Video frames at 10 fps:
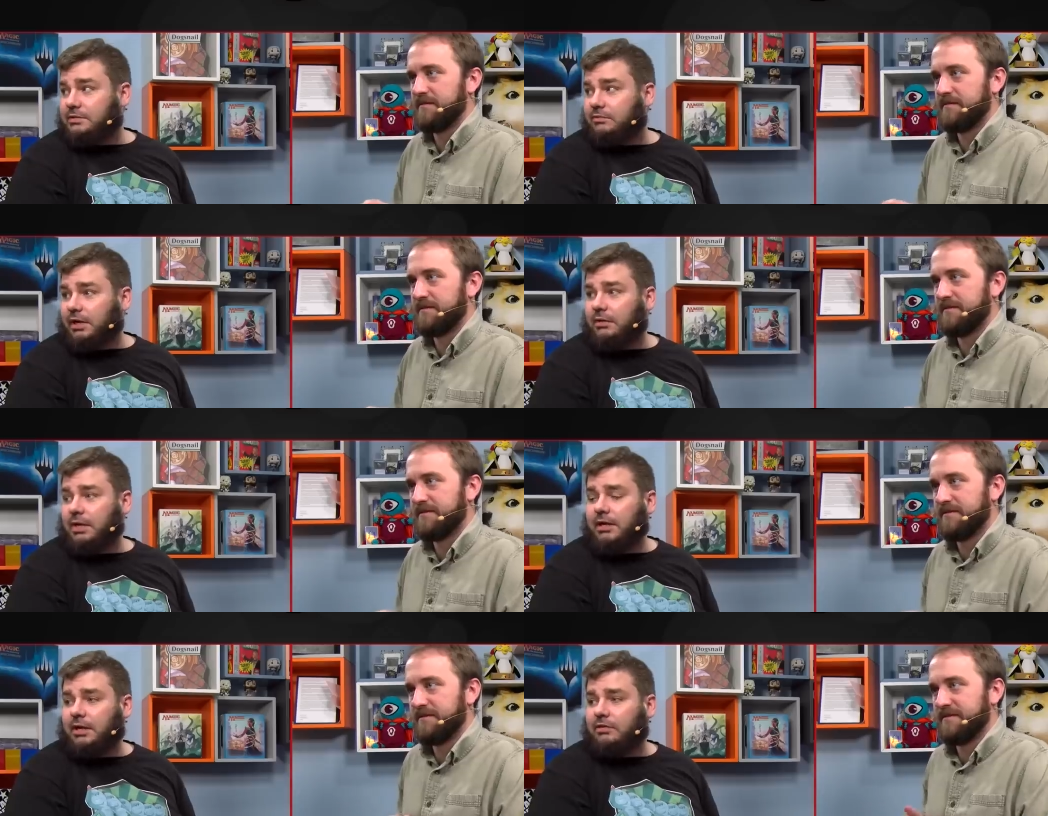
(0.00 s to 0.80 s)
Speaker 1: right?
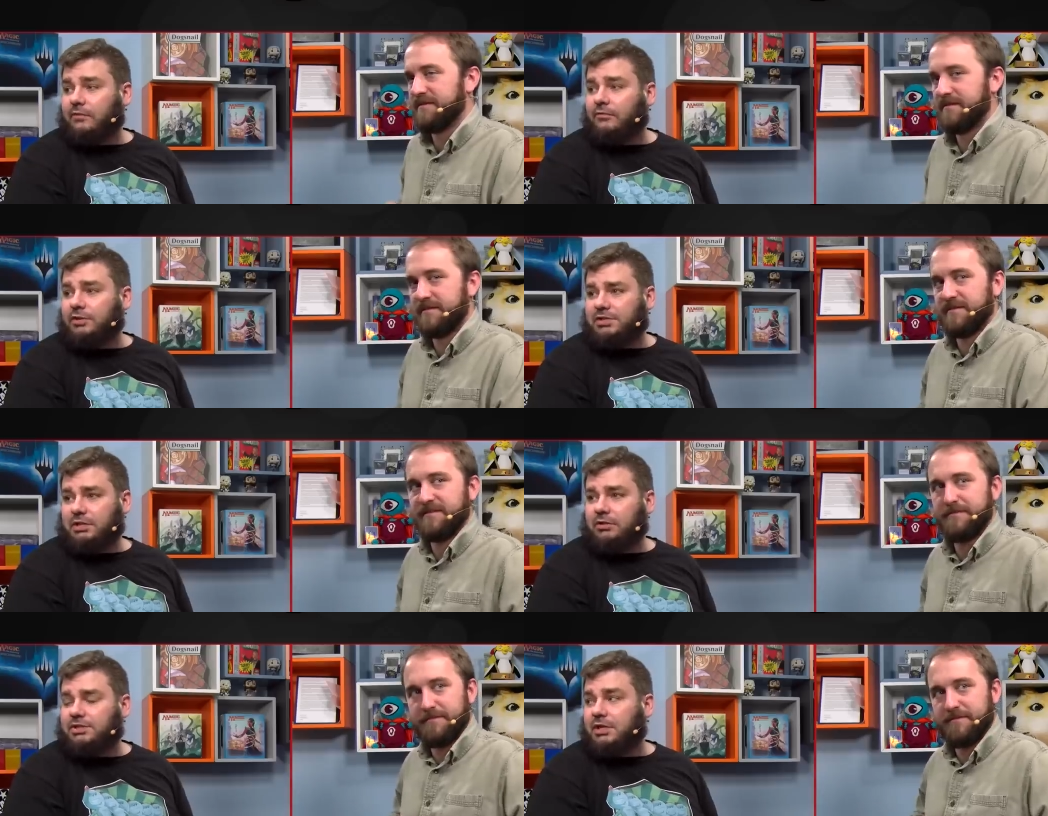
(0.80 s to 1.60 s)
And I, the first
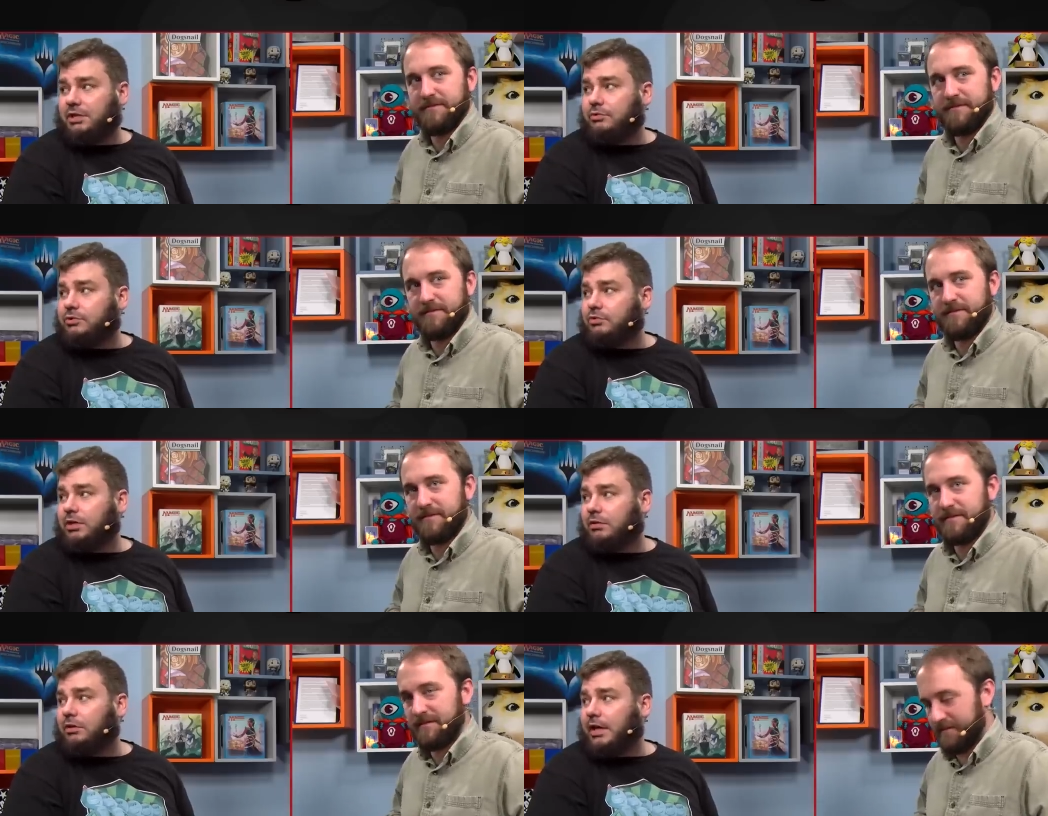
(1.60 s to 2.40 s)
iteration I used to
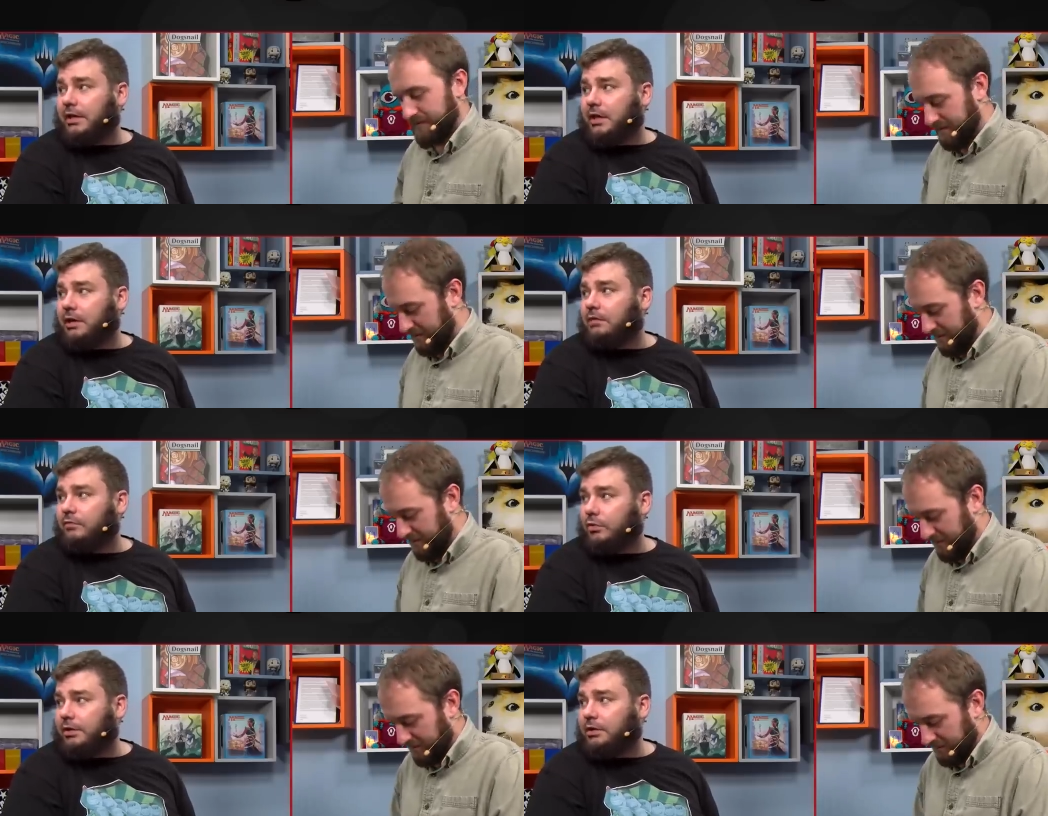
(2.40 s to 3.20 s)
kill the ley line of the
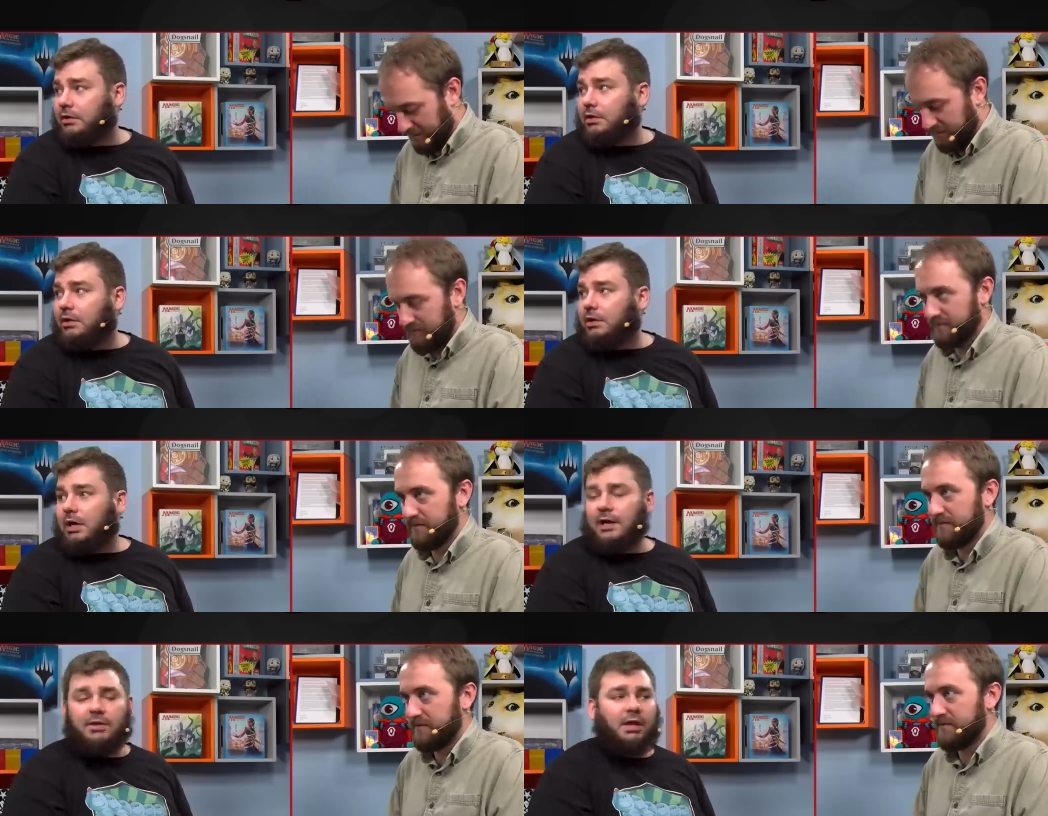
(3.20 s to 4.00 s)
void.
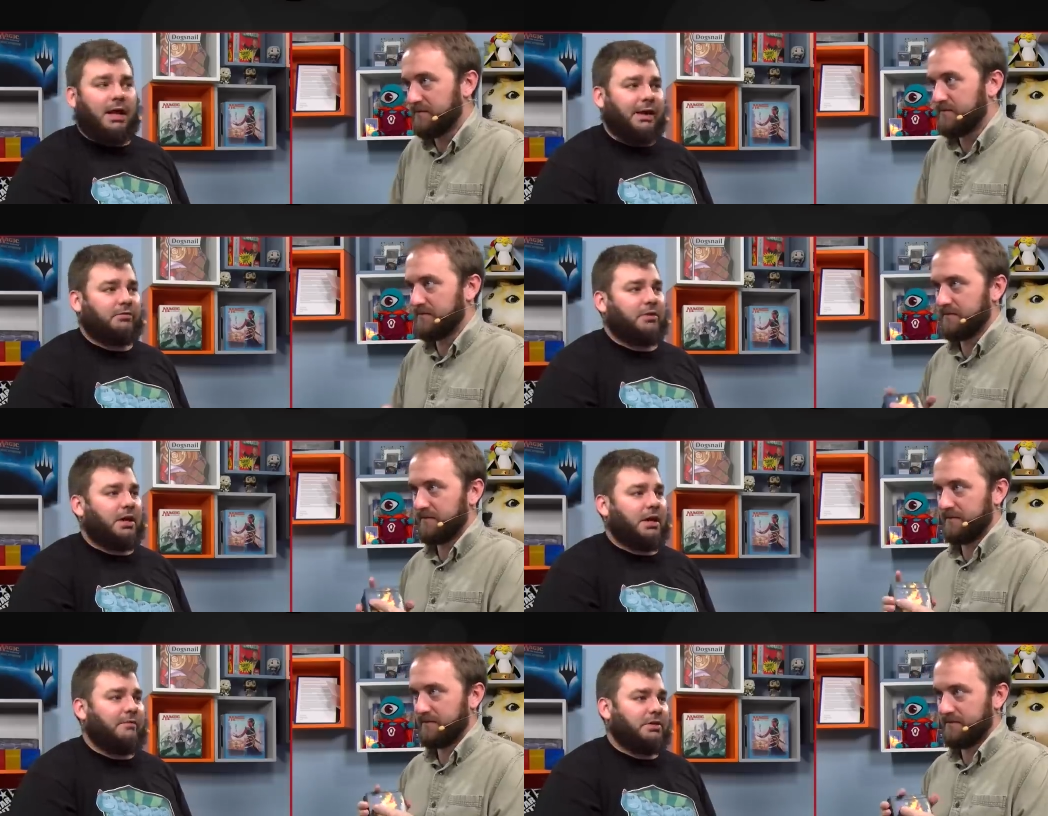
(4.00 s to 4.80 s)
And then after that,
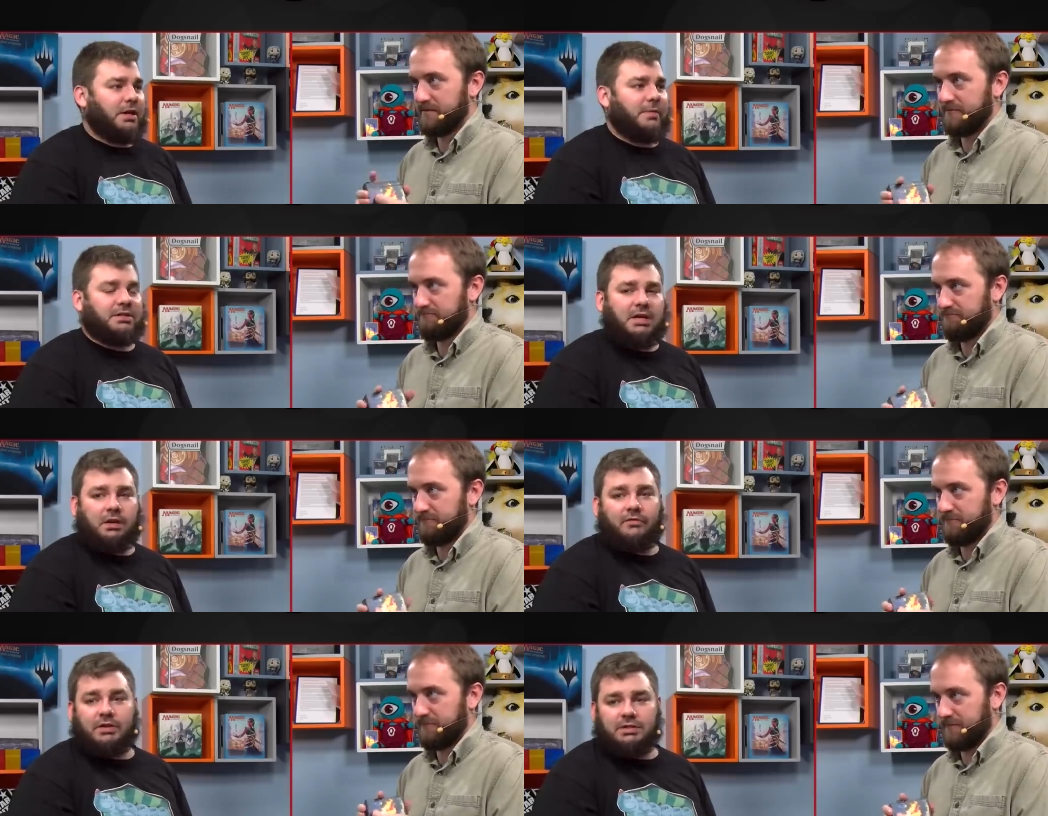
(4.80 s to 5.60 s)
every time I
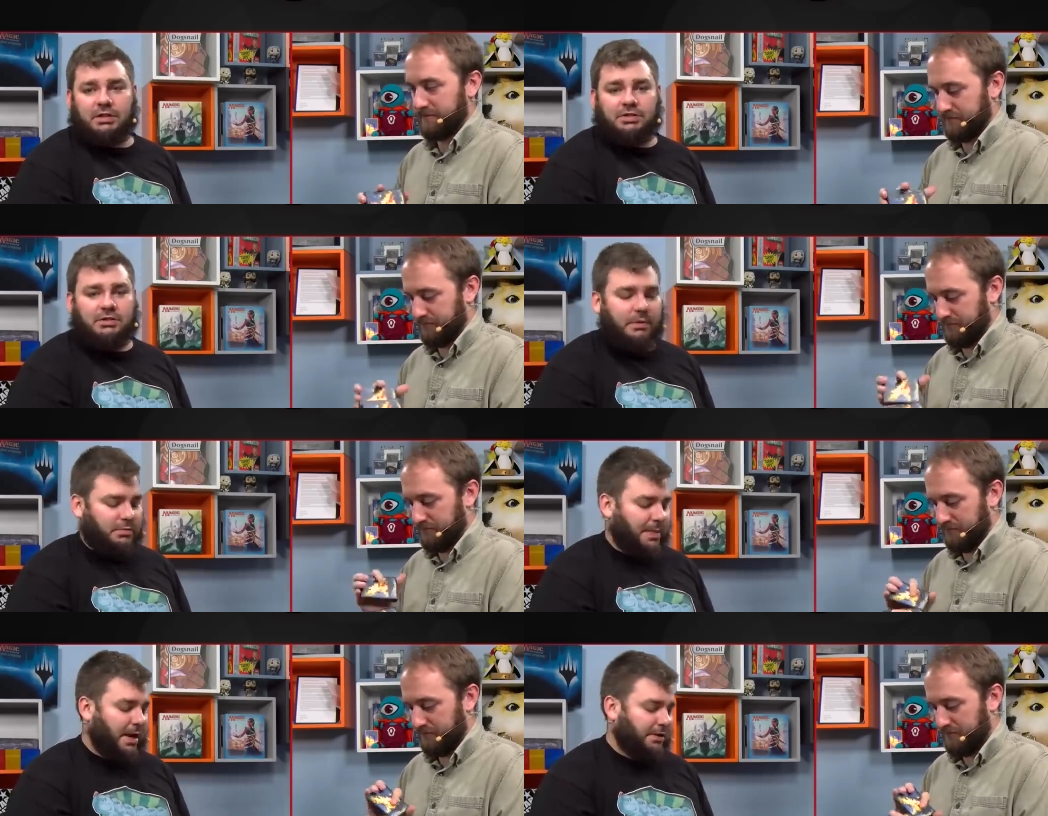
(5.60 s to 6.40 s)
sacrifice it, it just comes
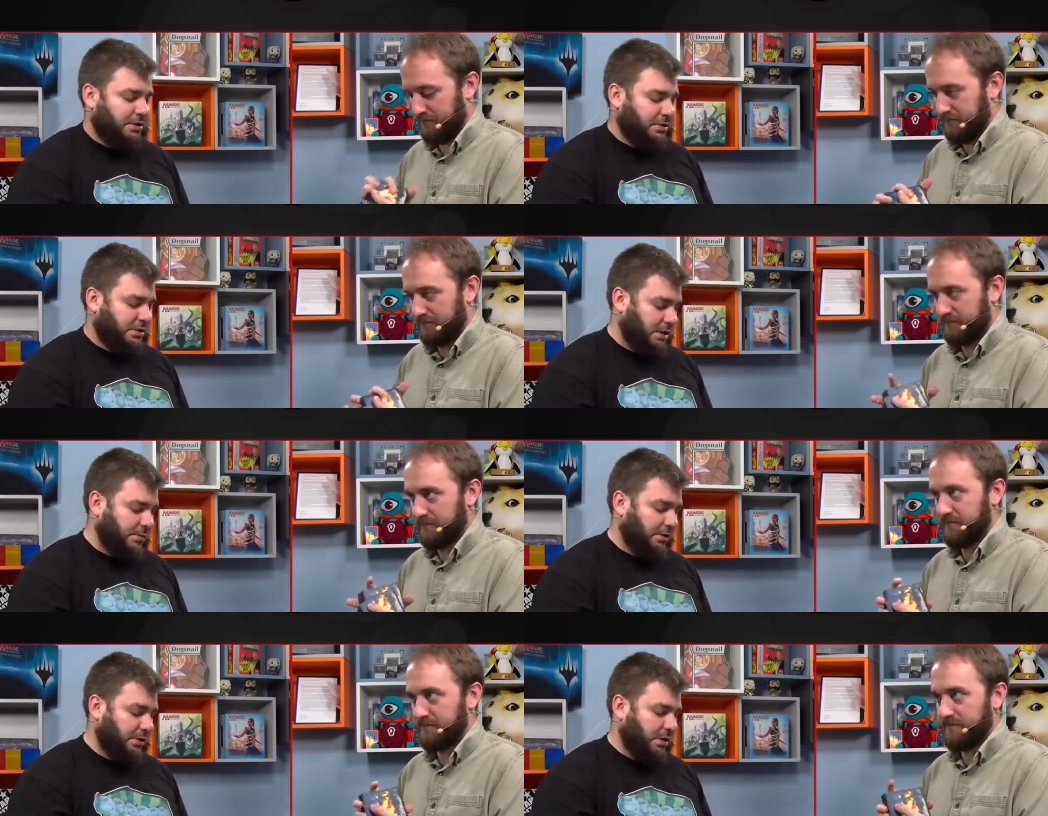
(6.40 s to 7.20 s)
back. That's just the
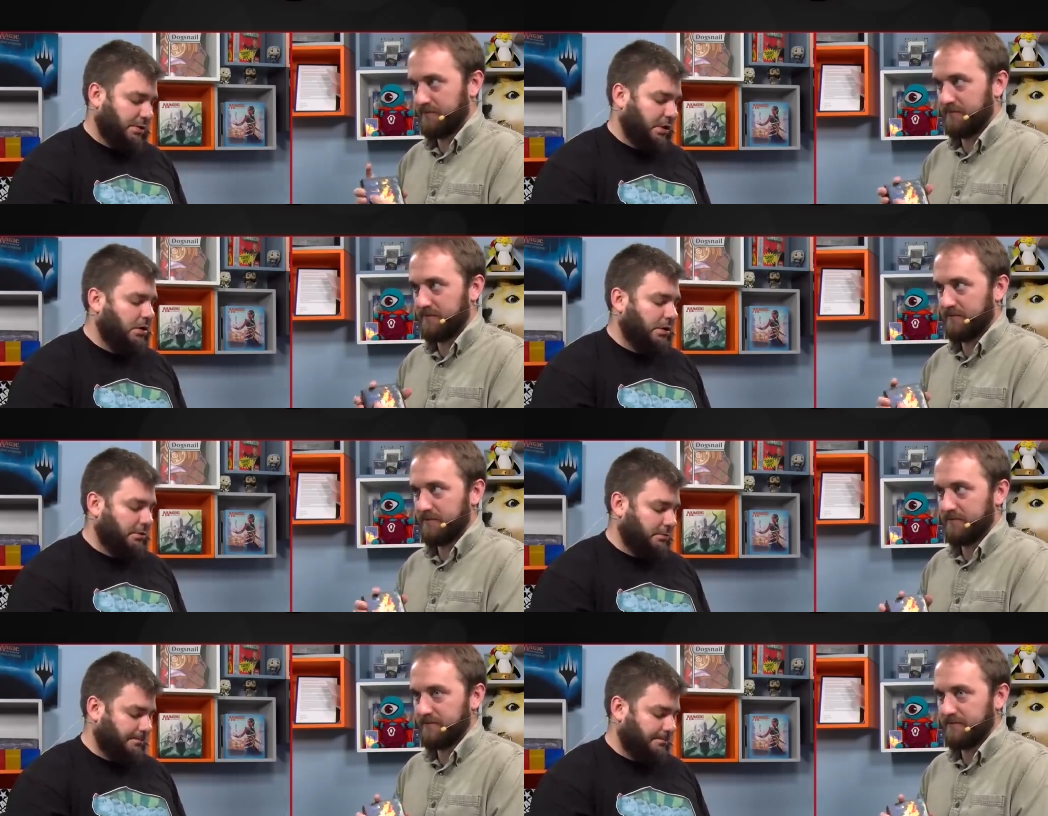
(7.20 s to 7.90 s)
ability on the card.